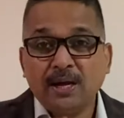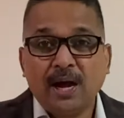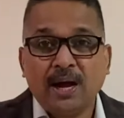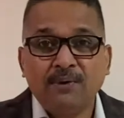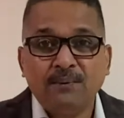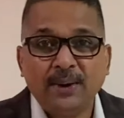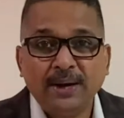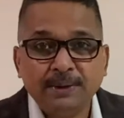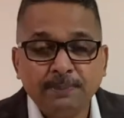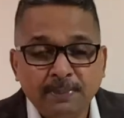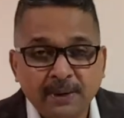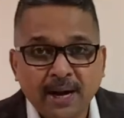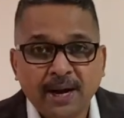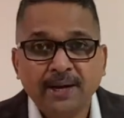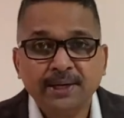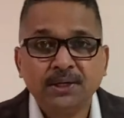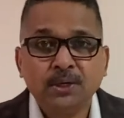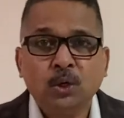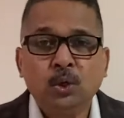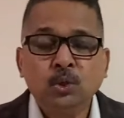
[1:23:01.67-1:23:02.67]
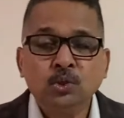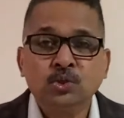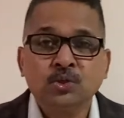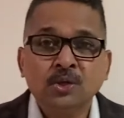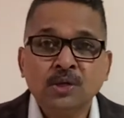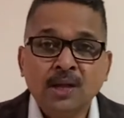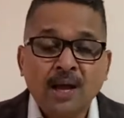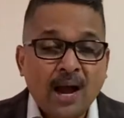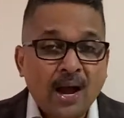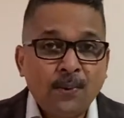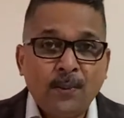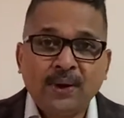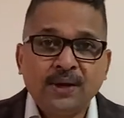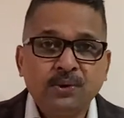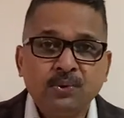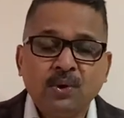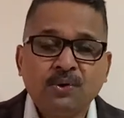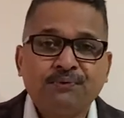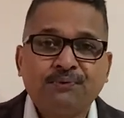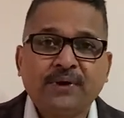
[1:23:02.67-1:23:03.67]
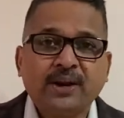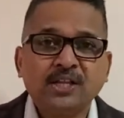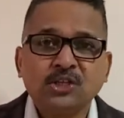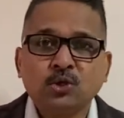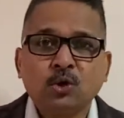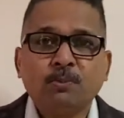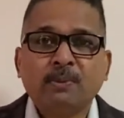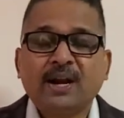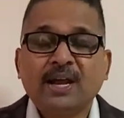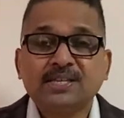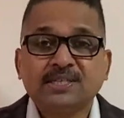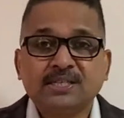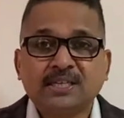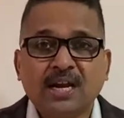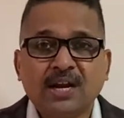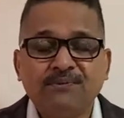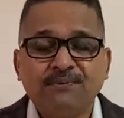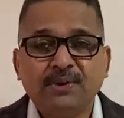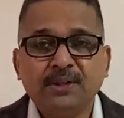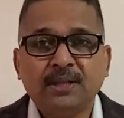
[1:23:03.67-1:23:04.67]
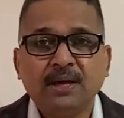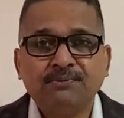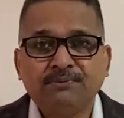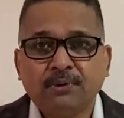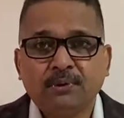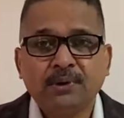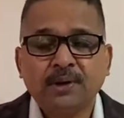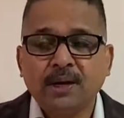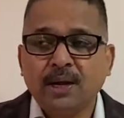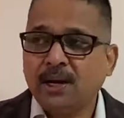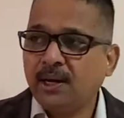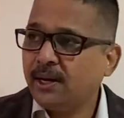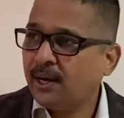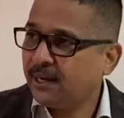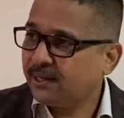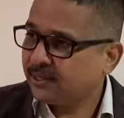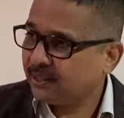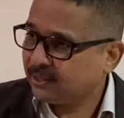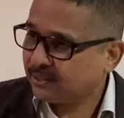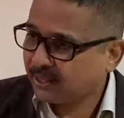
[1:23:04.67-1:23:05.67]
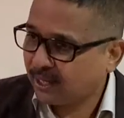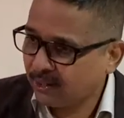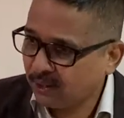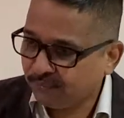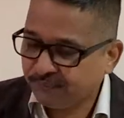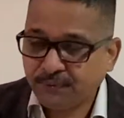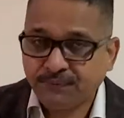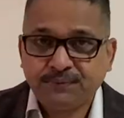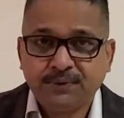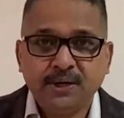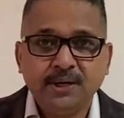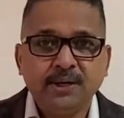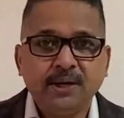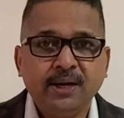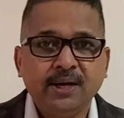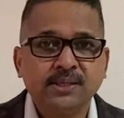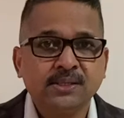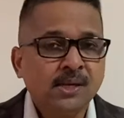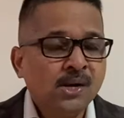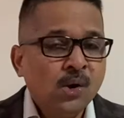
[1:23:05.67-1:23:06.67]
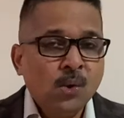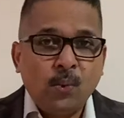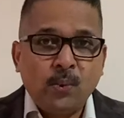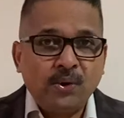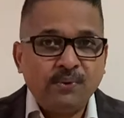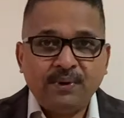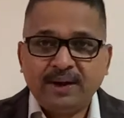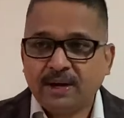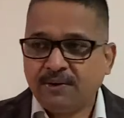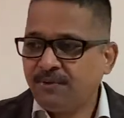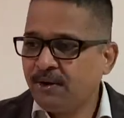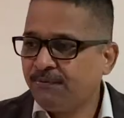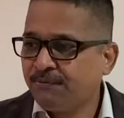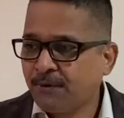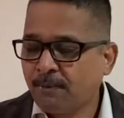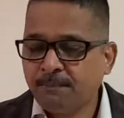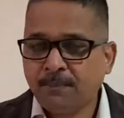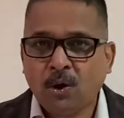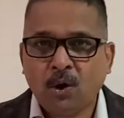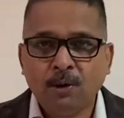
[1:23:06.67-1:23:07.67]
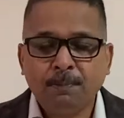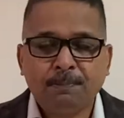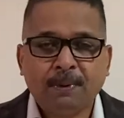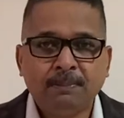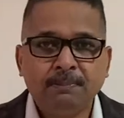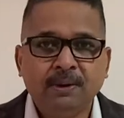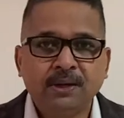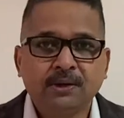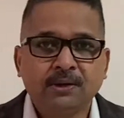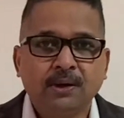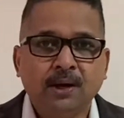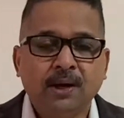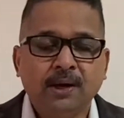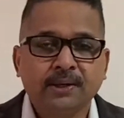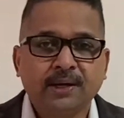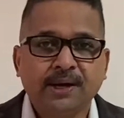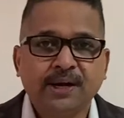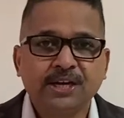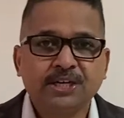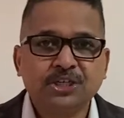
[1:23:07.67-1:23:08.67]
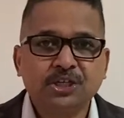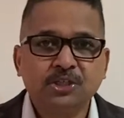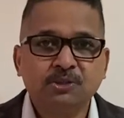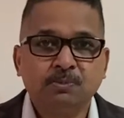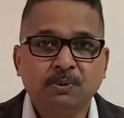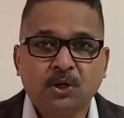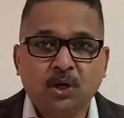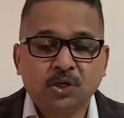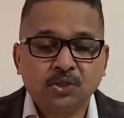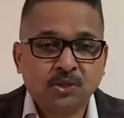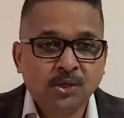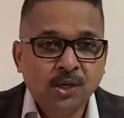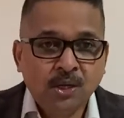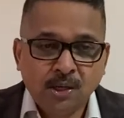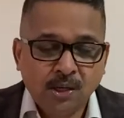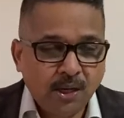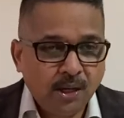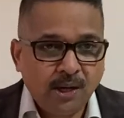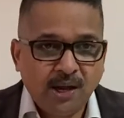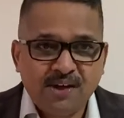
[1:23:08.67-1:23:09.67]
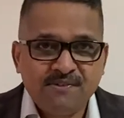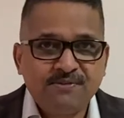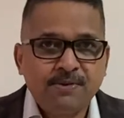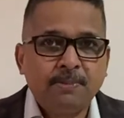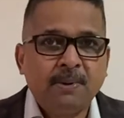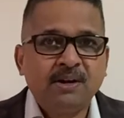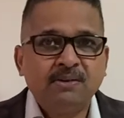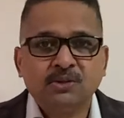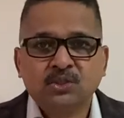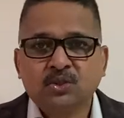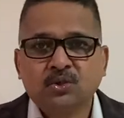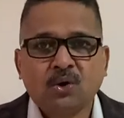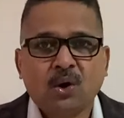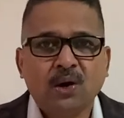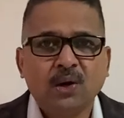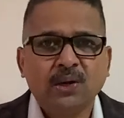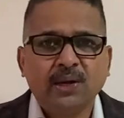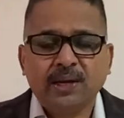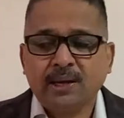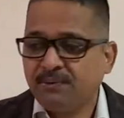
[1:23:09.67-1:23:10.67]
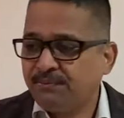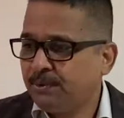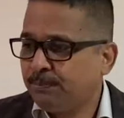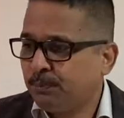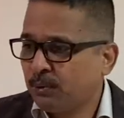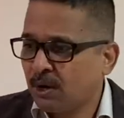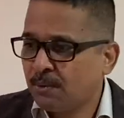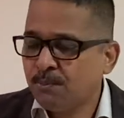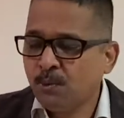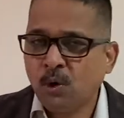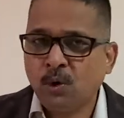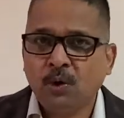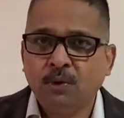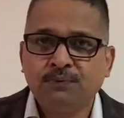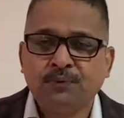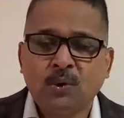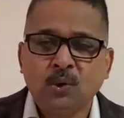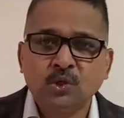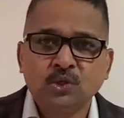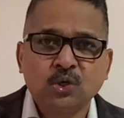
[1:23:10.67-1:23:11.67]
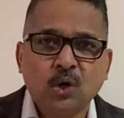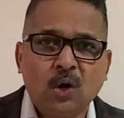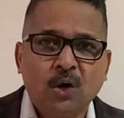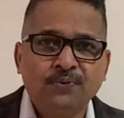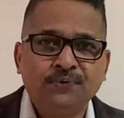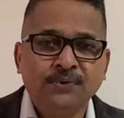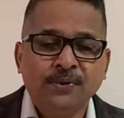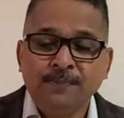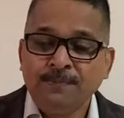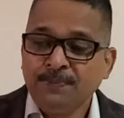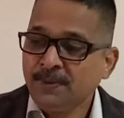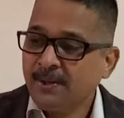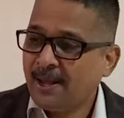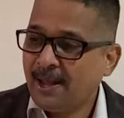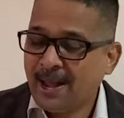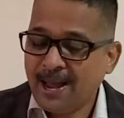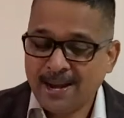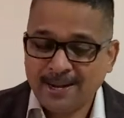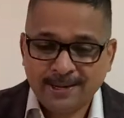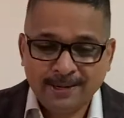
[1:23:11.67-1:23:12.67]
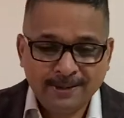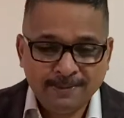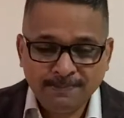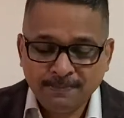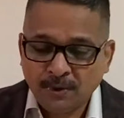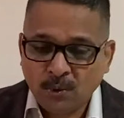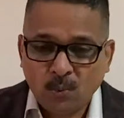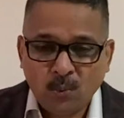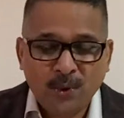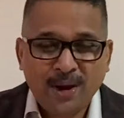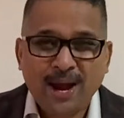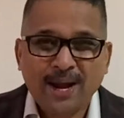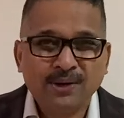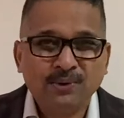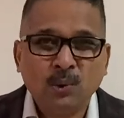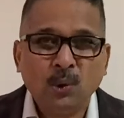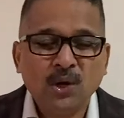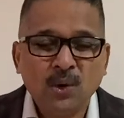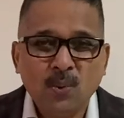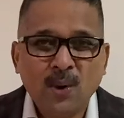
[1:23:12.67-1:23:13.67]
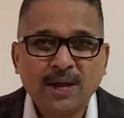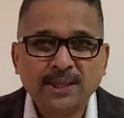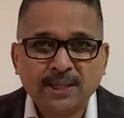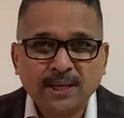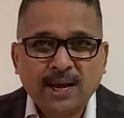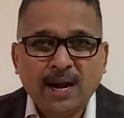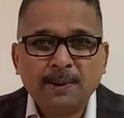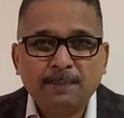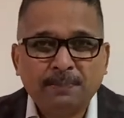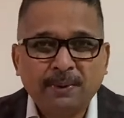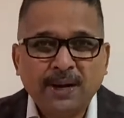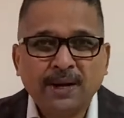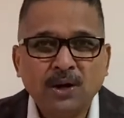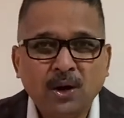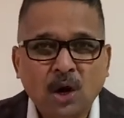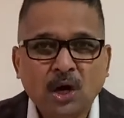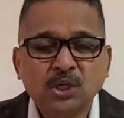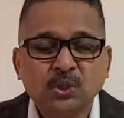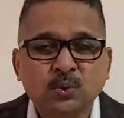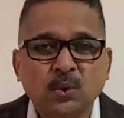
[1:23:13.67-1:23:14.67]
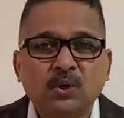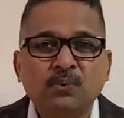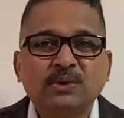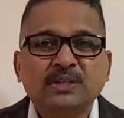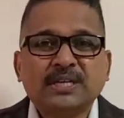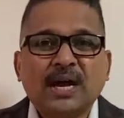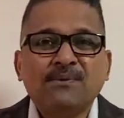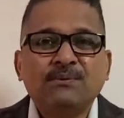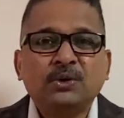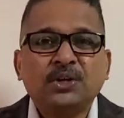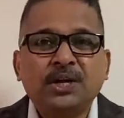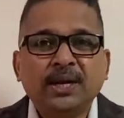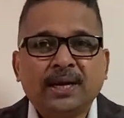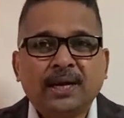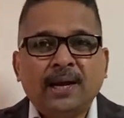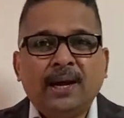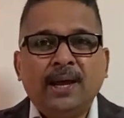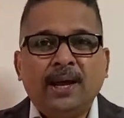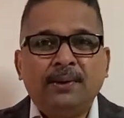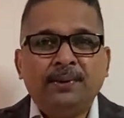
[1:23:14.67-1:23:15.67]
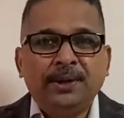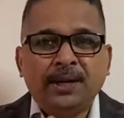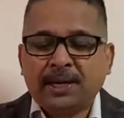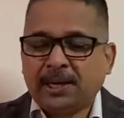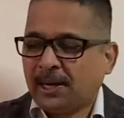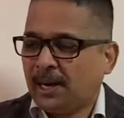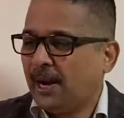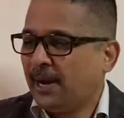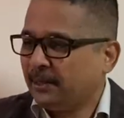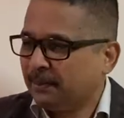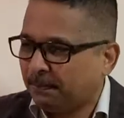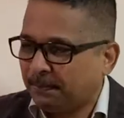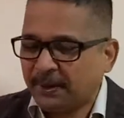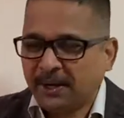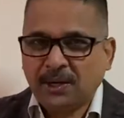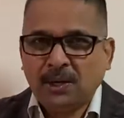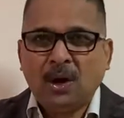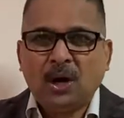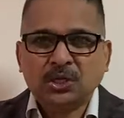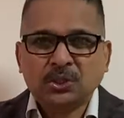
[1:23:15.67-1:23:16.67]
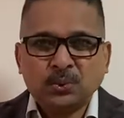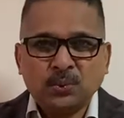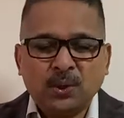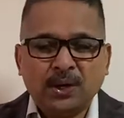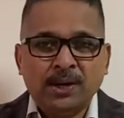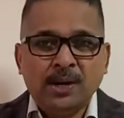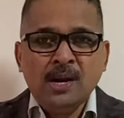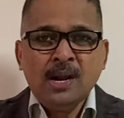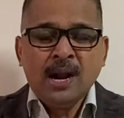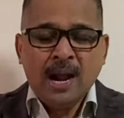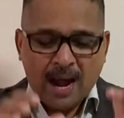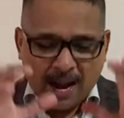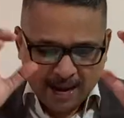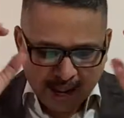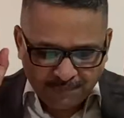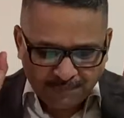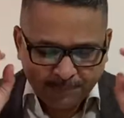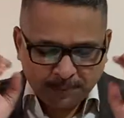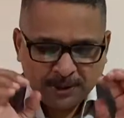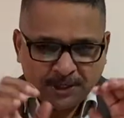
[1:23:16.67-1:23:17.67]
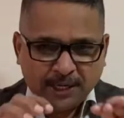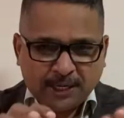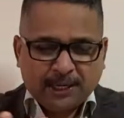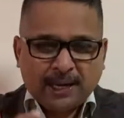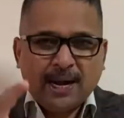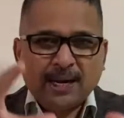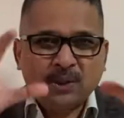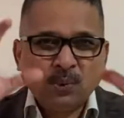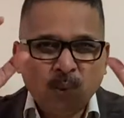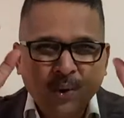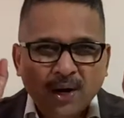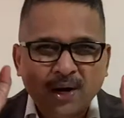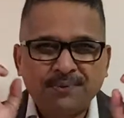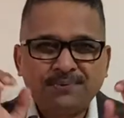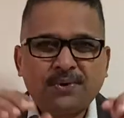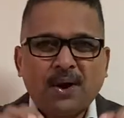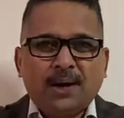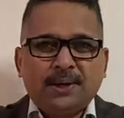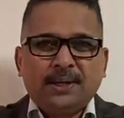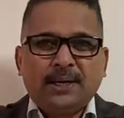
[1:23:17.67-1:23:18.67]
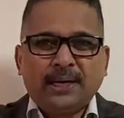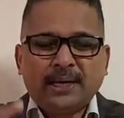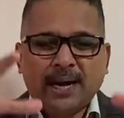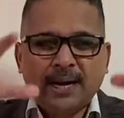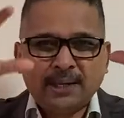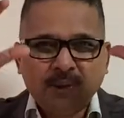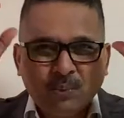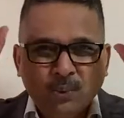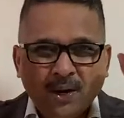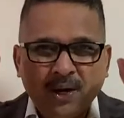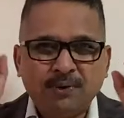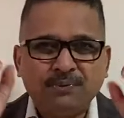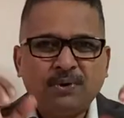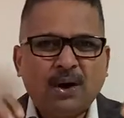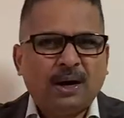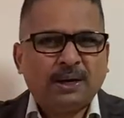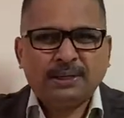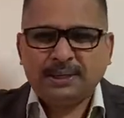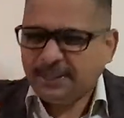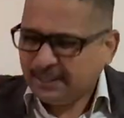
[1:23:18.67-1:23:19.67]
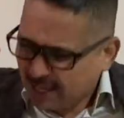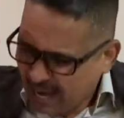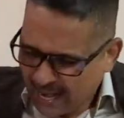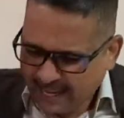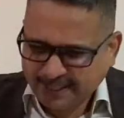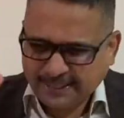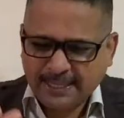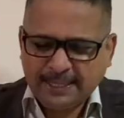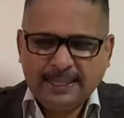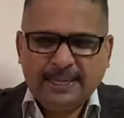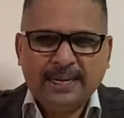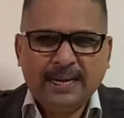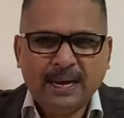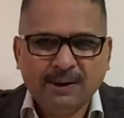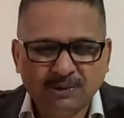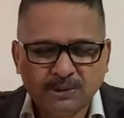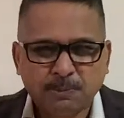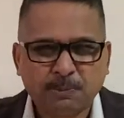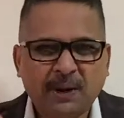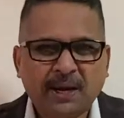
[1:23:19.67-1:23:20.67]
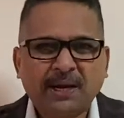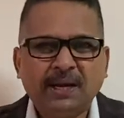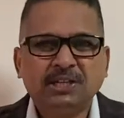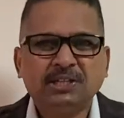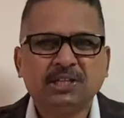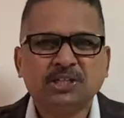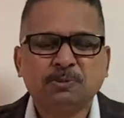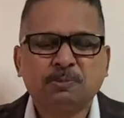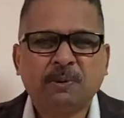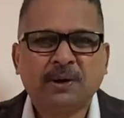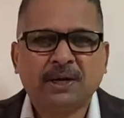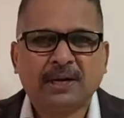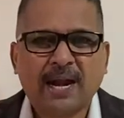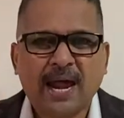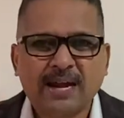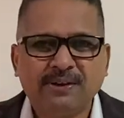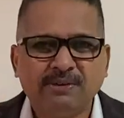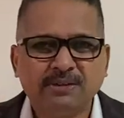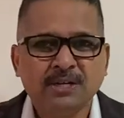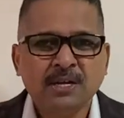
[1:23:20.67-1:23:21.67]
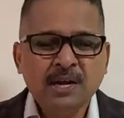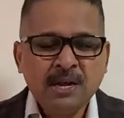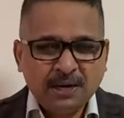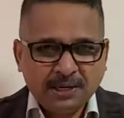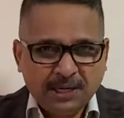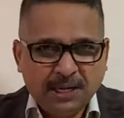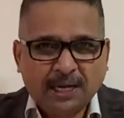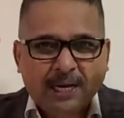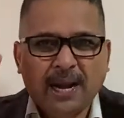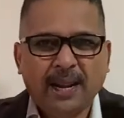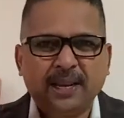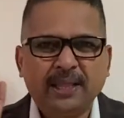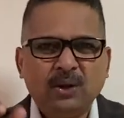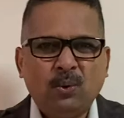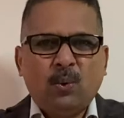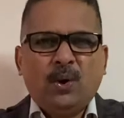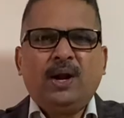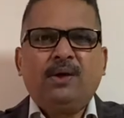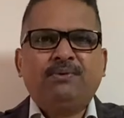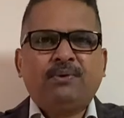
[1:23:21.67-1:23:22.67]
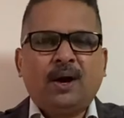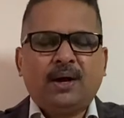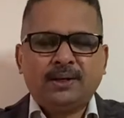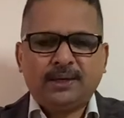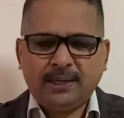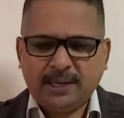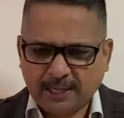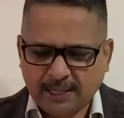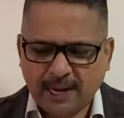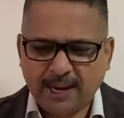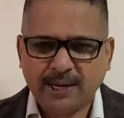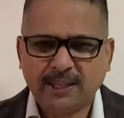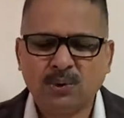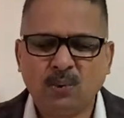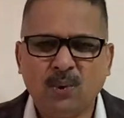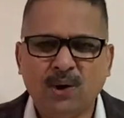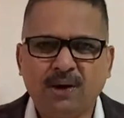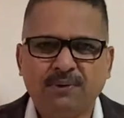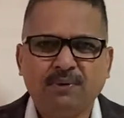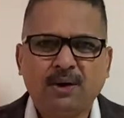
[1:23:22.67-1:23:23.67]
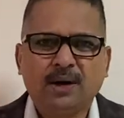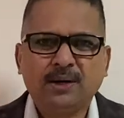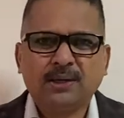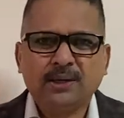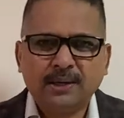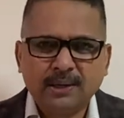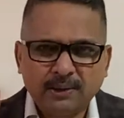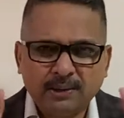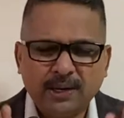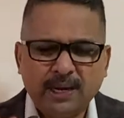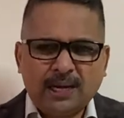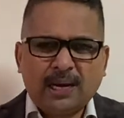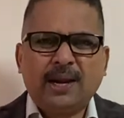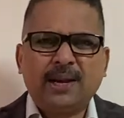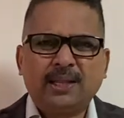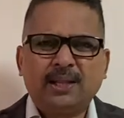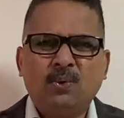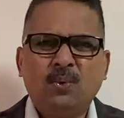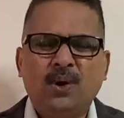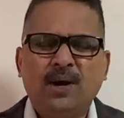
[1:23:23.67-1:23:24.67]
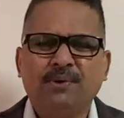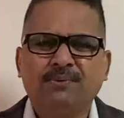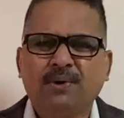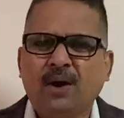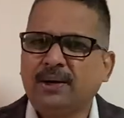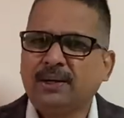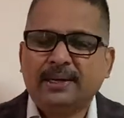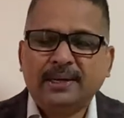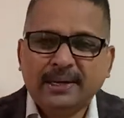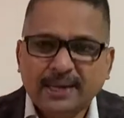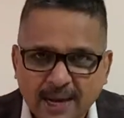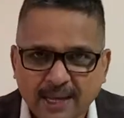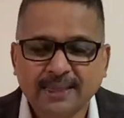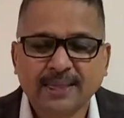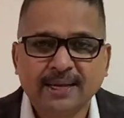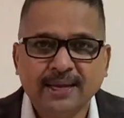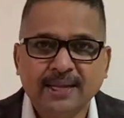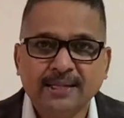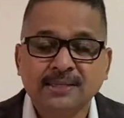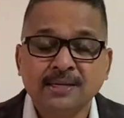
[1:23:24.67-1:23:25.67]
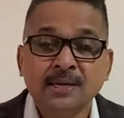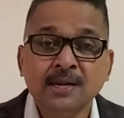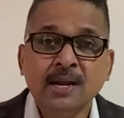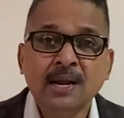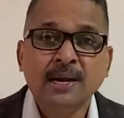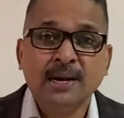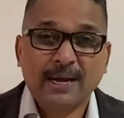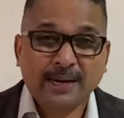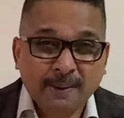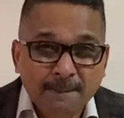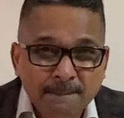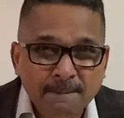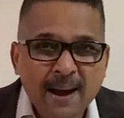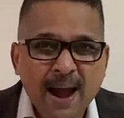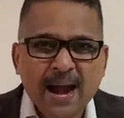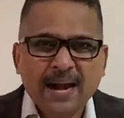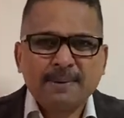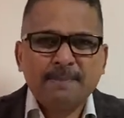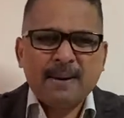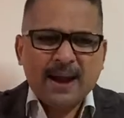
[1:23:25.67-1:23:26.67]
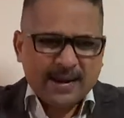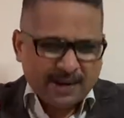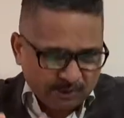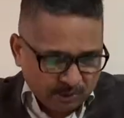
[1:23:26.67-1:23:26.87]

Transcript: I went behind doors. I went in a friend's home and I stayed with them for nearly, I think, 10 or 15 days. We went away from all public uh, connections because uh, everybody was calling and we put our, more, our phones off and we had only one thing. I had praying God's word, which I would declare, declare, praying God's word. I have declared the word of God, declared the word of God. Night and day, I was praying in the spirit language, declaring the word of God, declaring the word of God, declaring the word of God, nothing else like a madman.